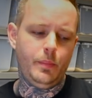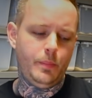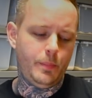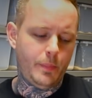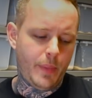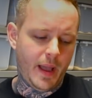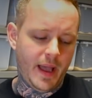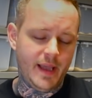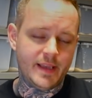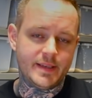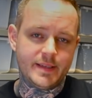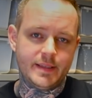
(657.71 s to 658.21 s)

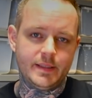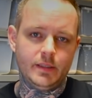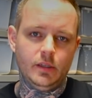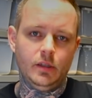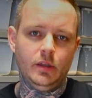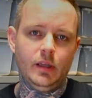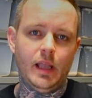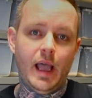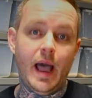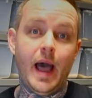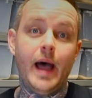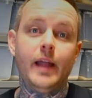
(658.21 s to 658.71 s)

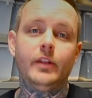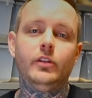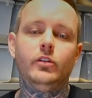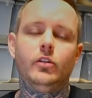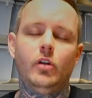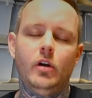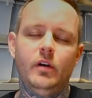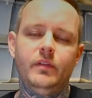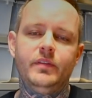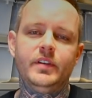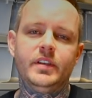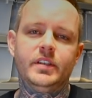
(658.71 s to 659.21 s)
Pastel and
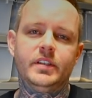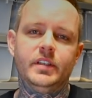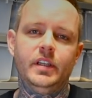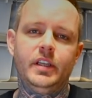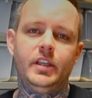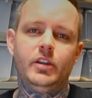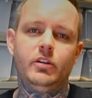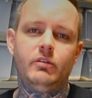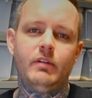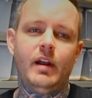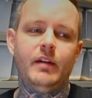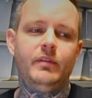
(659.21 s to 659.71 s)
obviously
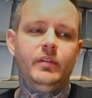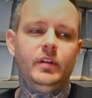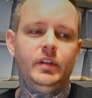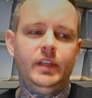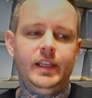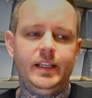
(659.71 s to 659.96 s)
Gravel